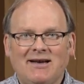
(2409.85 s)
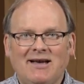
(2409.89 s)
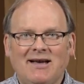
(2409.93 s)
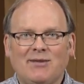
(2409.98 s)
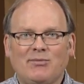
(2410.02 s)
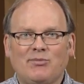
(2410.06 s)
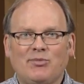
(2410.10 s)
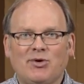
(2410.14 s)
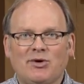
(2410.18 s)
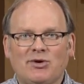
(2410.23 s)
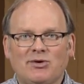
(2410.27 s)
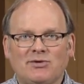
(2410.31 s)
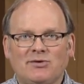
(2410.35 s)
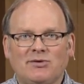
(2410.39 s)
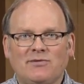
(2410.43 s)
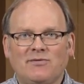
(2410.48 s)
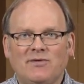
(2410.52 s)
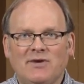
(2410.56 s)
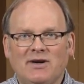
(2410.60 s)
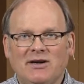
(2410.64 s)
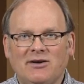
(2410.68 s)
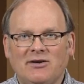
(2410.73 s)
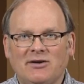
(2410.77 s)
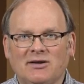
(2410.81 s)
and
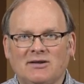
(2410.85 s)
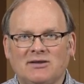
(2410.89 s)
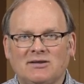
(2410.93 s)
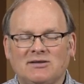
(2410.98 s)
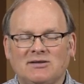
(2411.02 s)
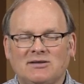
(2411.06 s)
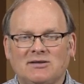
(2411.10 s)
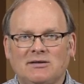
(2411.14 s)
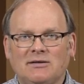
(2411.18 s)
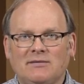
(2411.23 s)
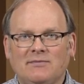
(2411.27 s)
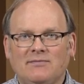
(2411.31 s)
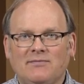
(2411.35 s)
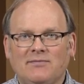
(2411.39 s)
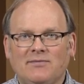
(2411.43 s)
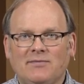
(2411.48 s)
perseverance,